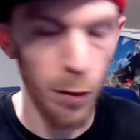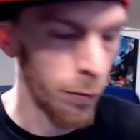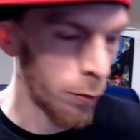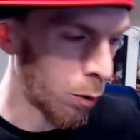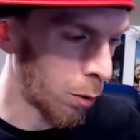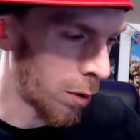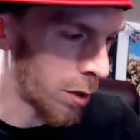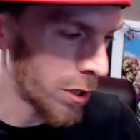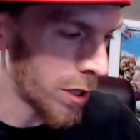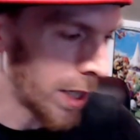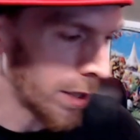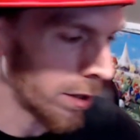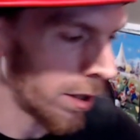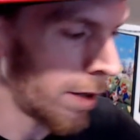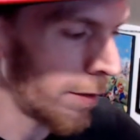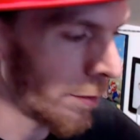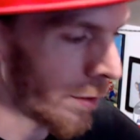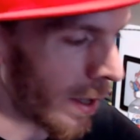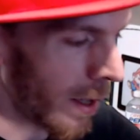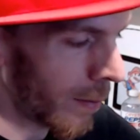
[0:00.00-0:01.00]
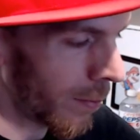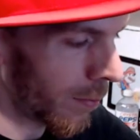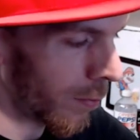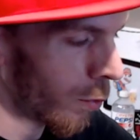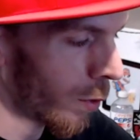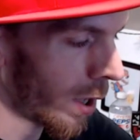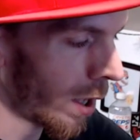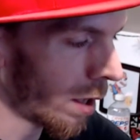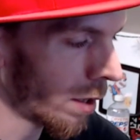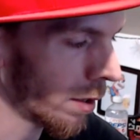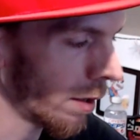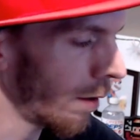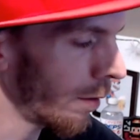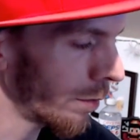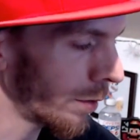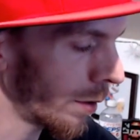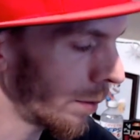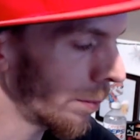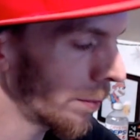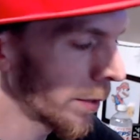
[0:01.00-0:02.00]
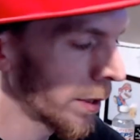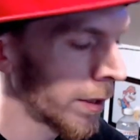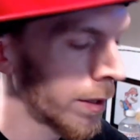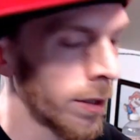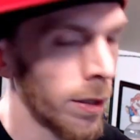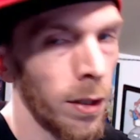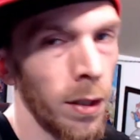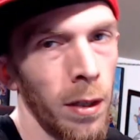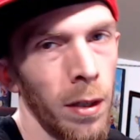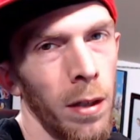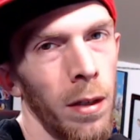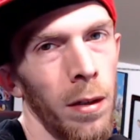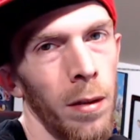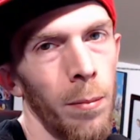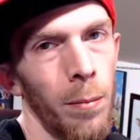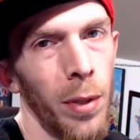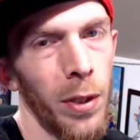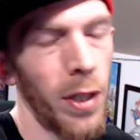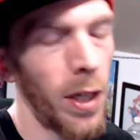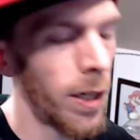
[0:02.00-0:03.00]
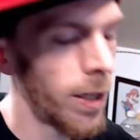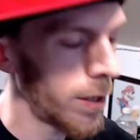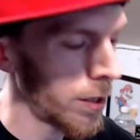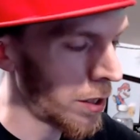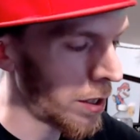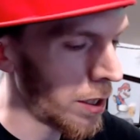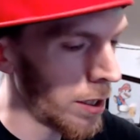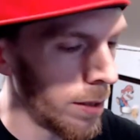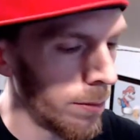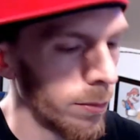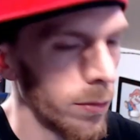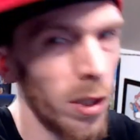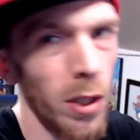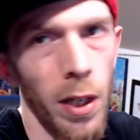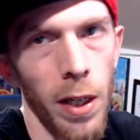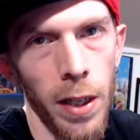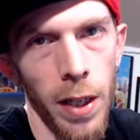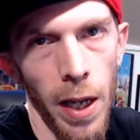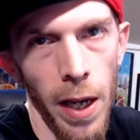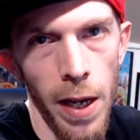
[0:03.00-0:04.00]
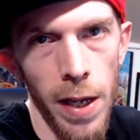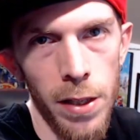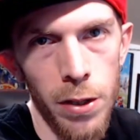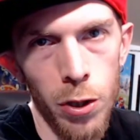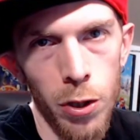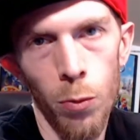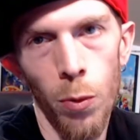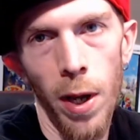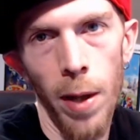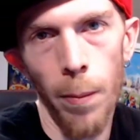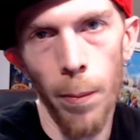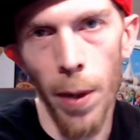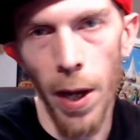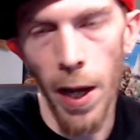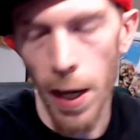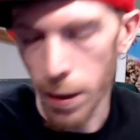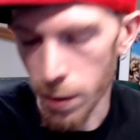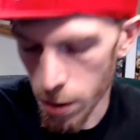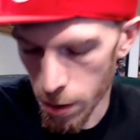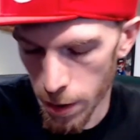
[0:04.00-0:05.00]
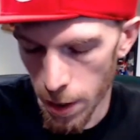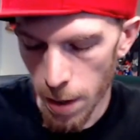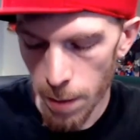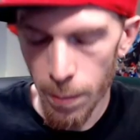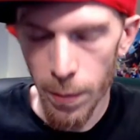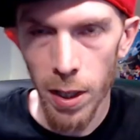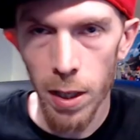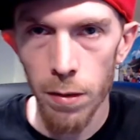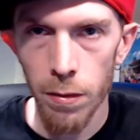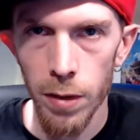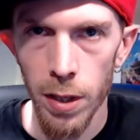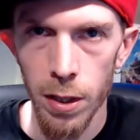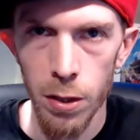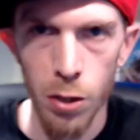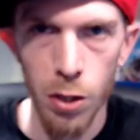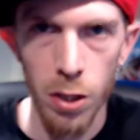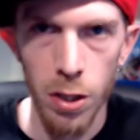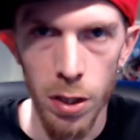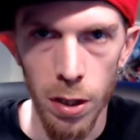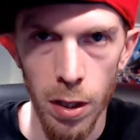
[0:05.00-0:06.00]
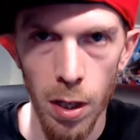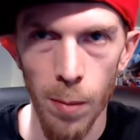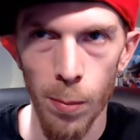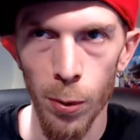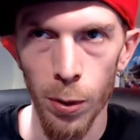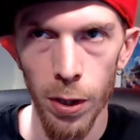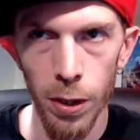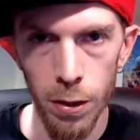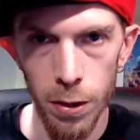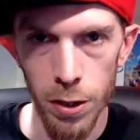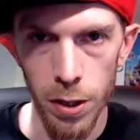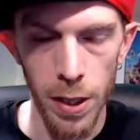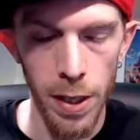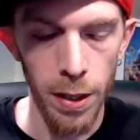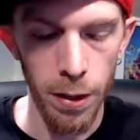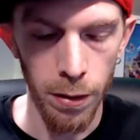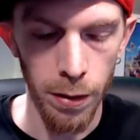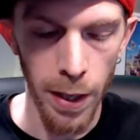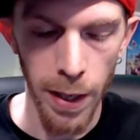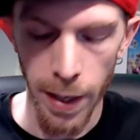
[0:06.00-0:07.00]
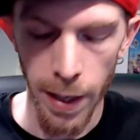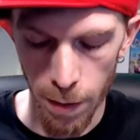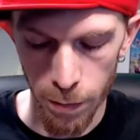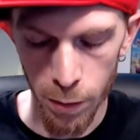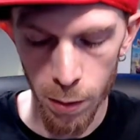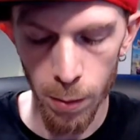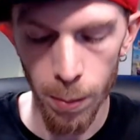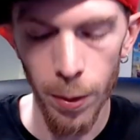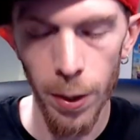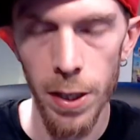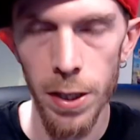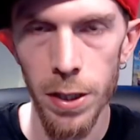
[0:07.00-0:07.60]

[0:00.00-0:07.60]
Of course, I love them. We all loved them. But then it seemed like as you went back to them, even just a couple years later, like after the